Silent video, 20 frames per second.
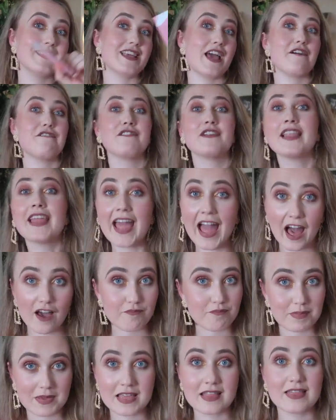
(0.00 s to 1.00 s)
definitely
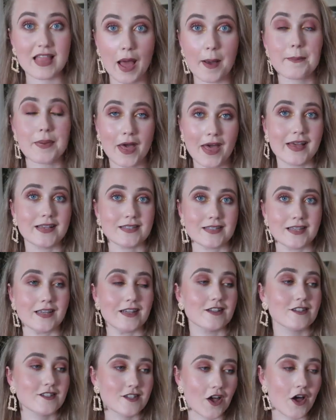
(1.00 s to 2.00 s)
have been that
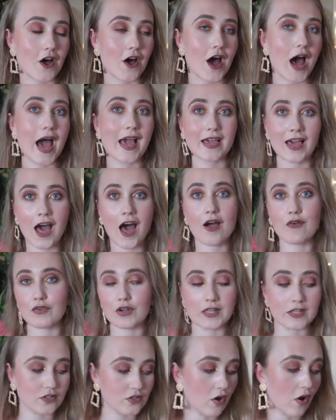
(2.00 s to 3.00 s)
person, so I can't
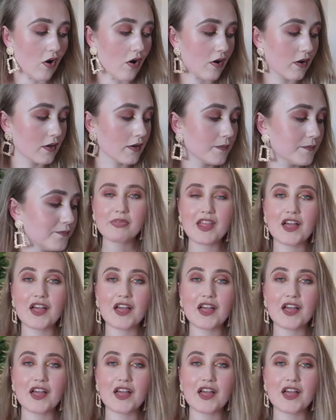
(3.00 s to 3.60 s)
really talk.